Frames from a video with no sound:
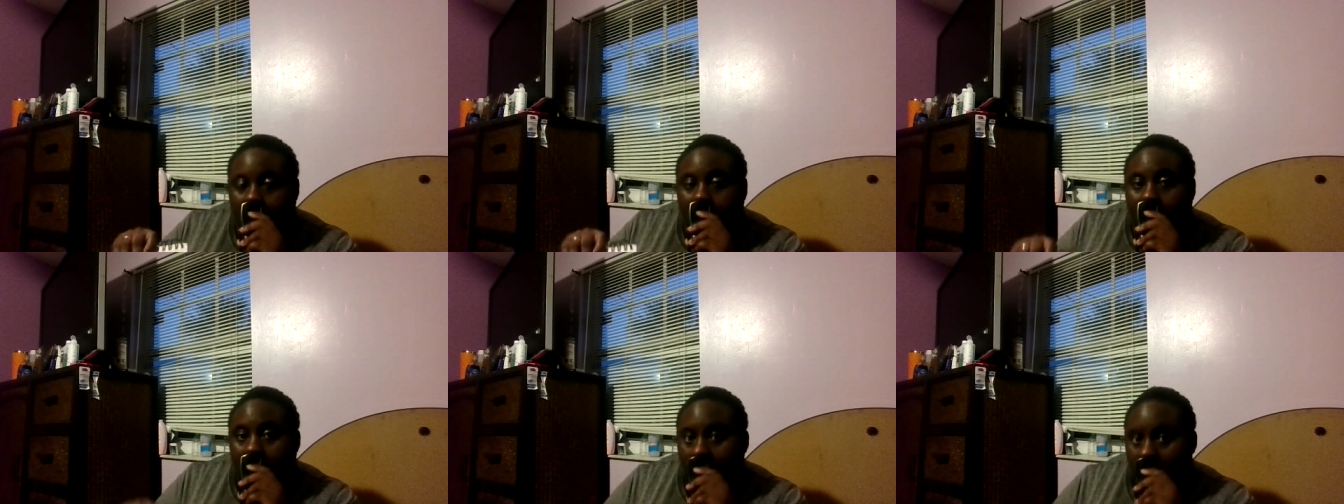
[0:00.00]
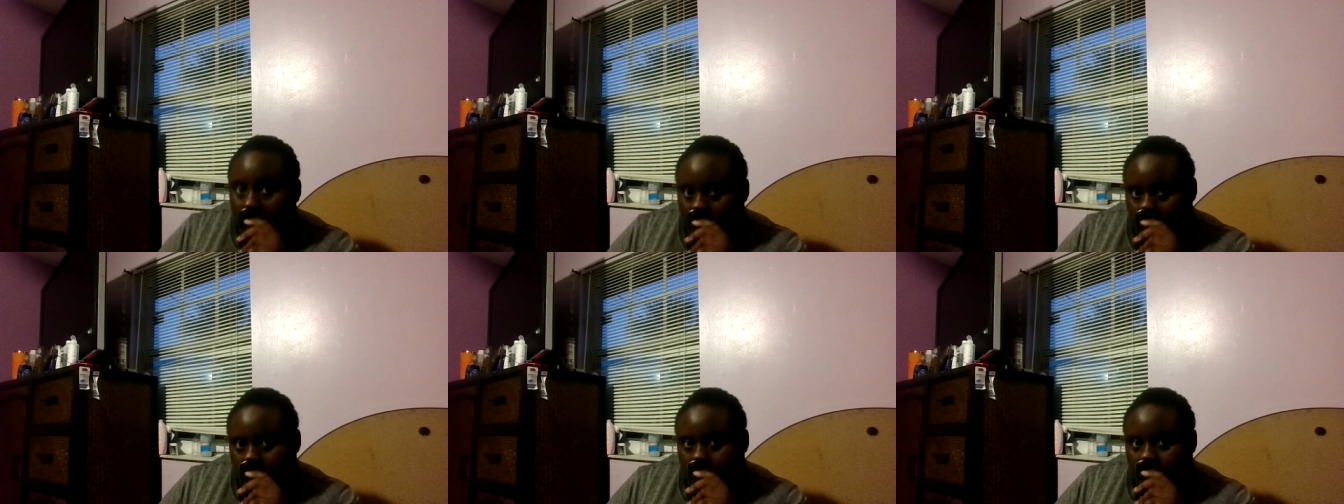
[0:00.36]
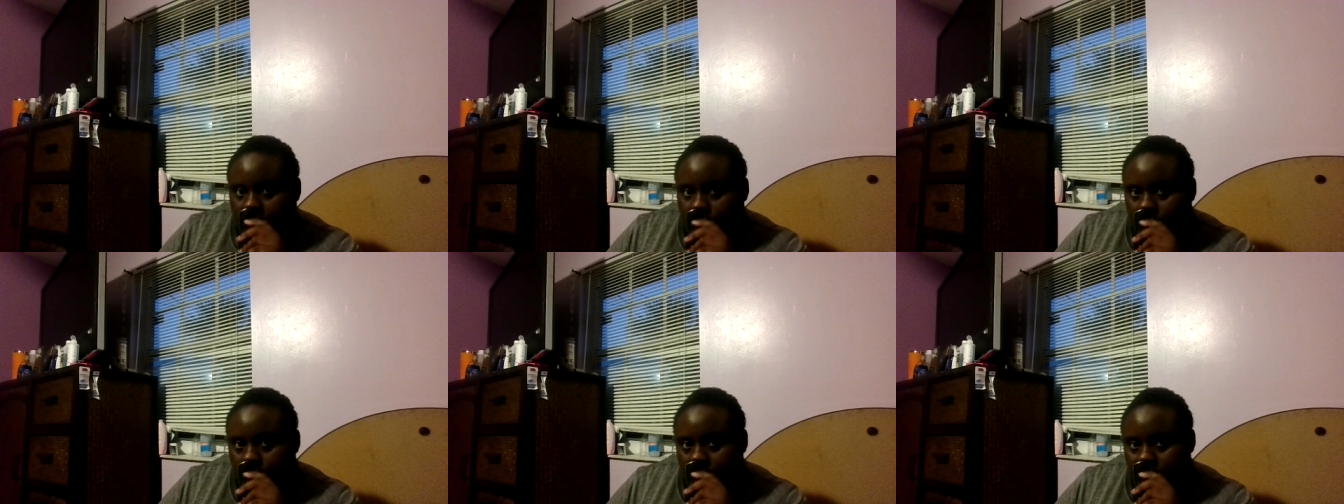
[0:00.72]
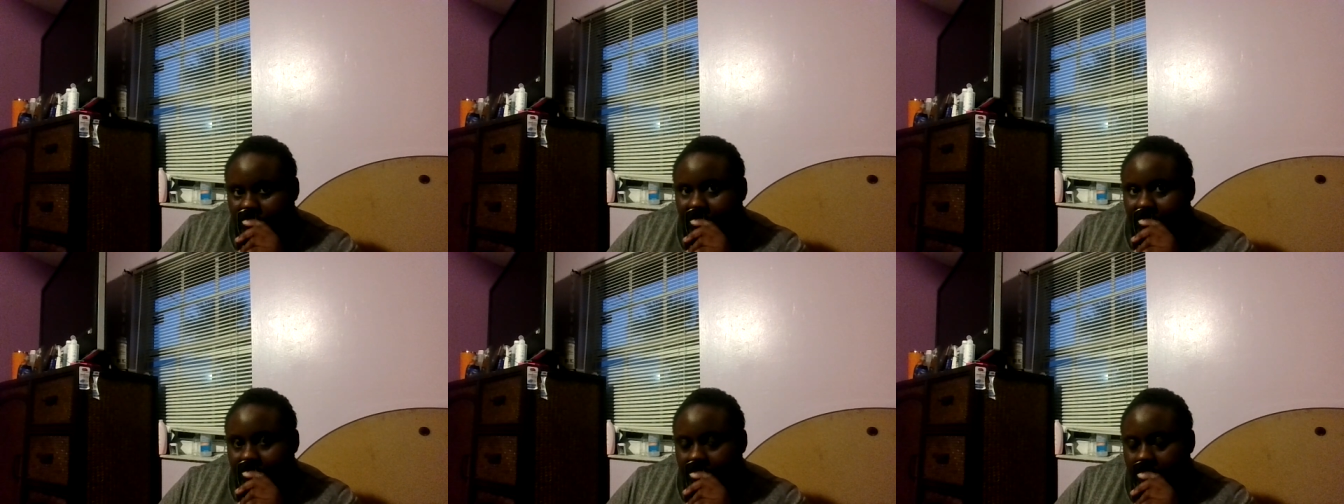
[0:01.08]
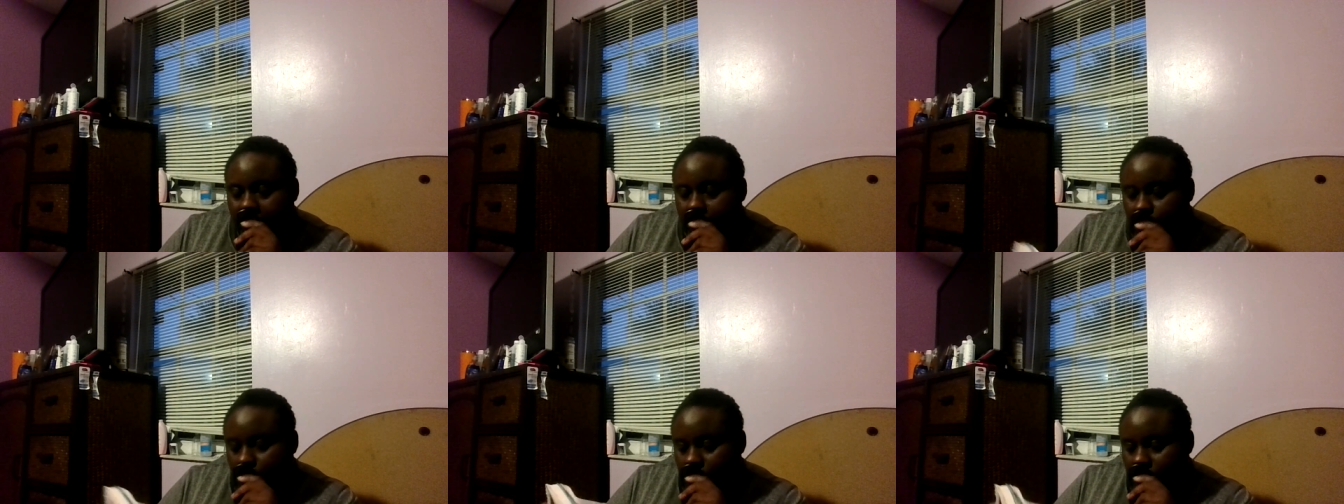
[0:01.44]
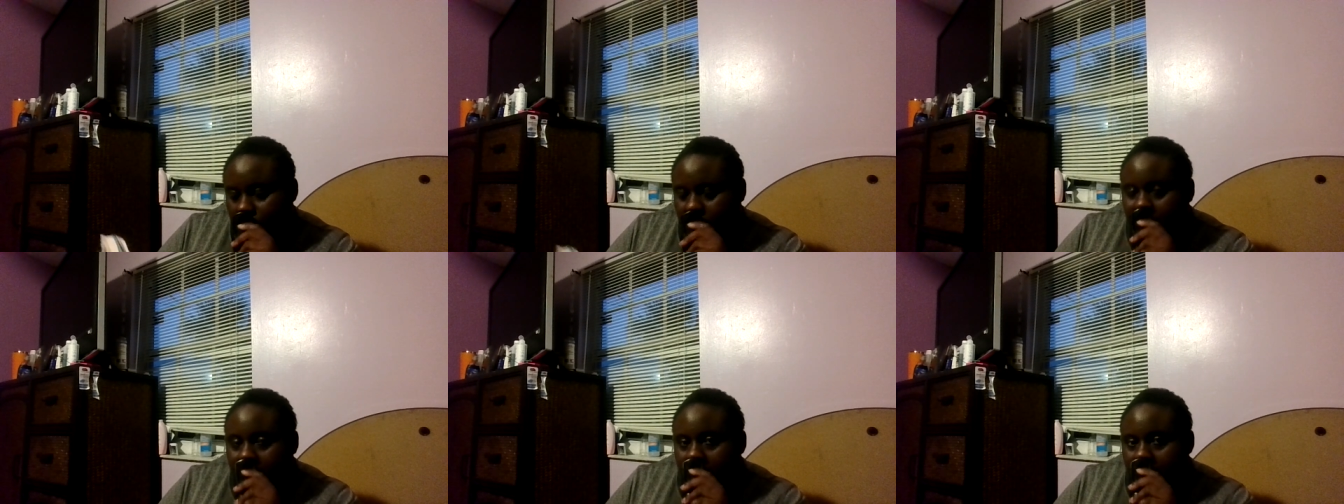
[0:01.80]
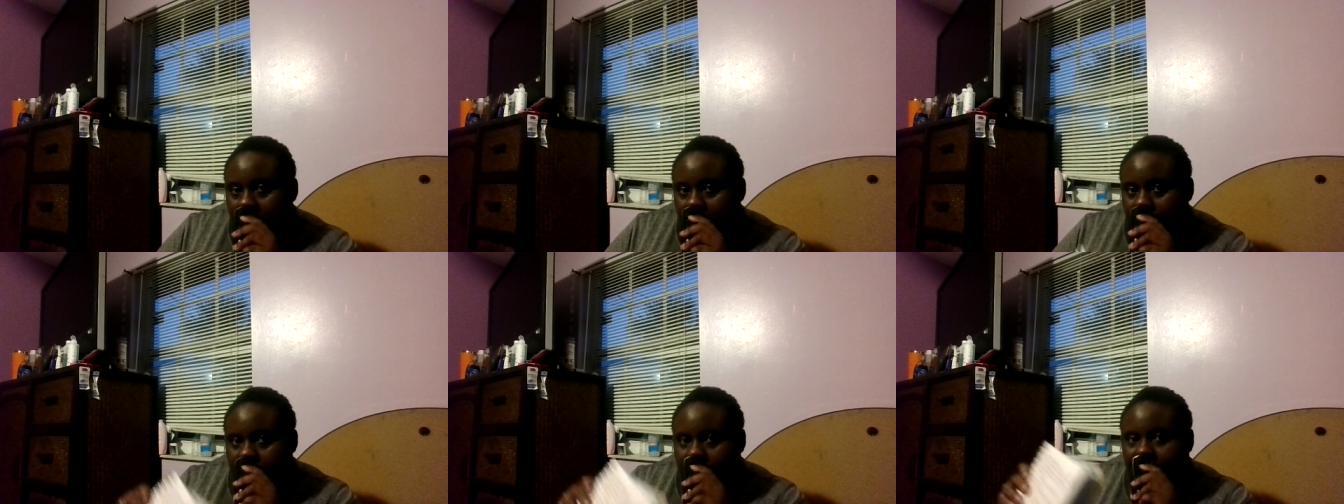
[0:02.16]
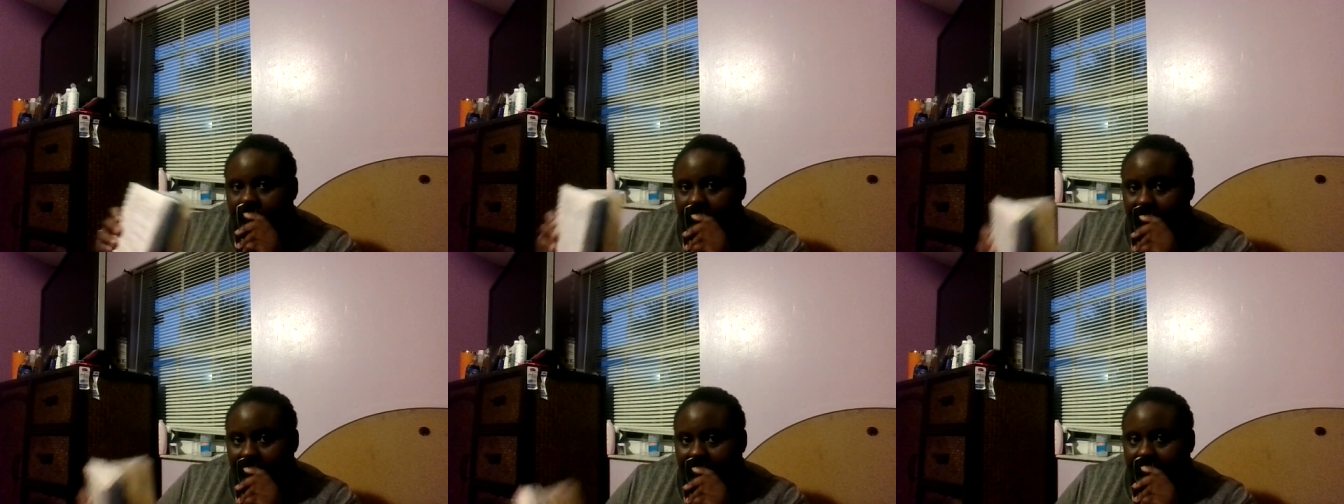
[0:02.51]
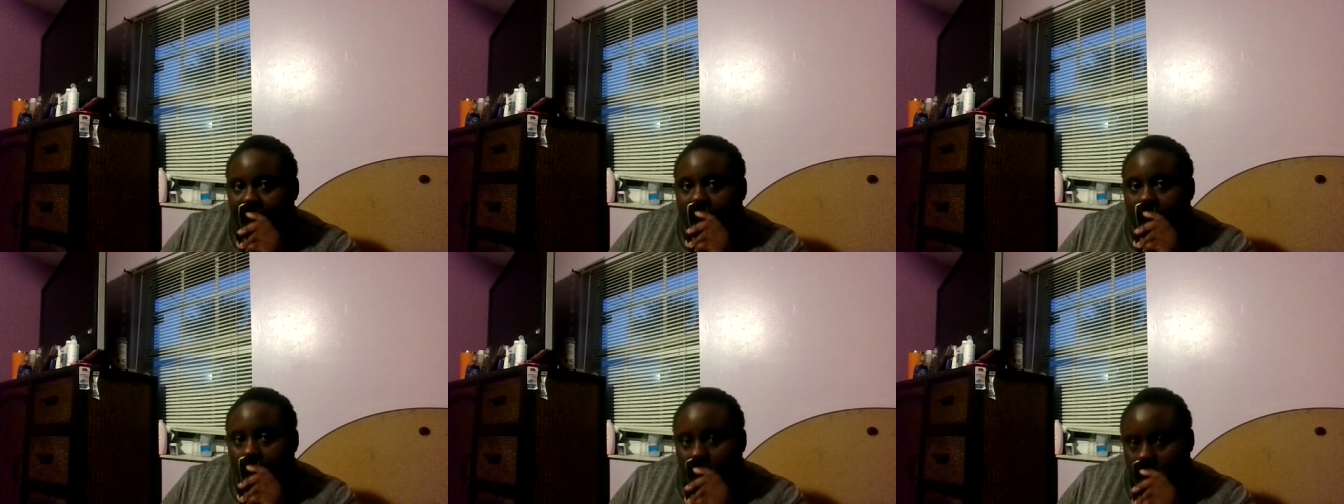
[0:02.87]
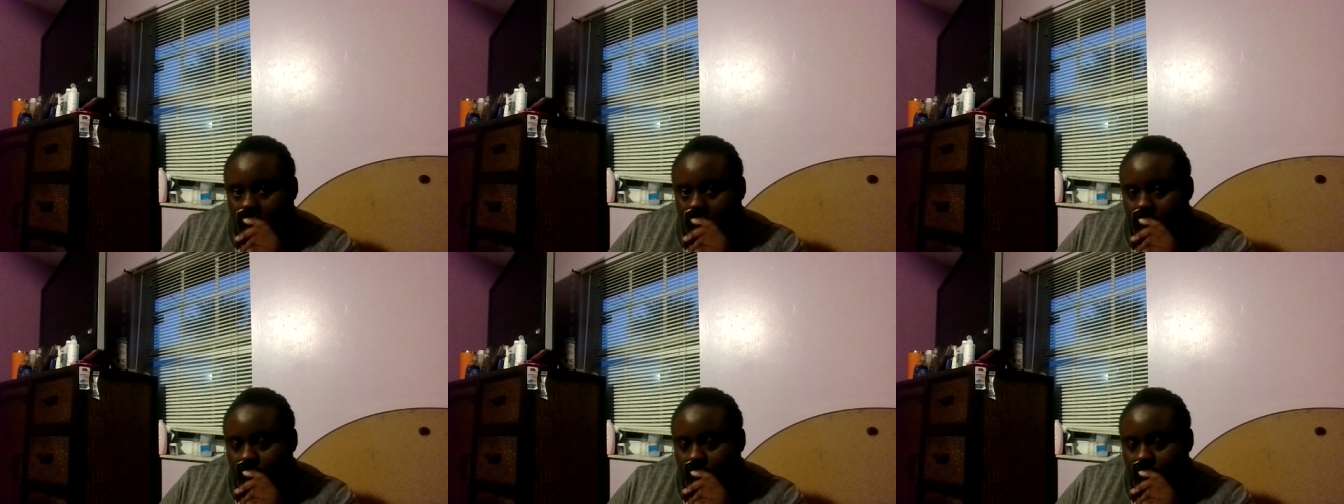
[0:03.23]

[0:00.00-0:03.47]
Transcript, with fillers: heart of Georgia, Atlanta, Georgia. I used to live in Lithonia,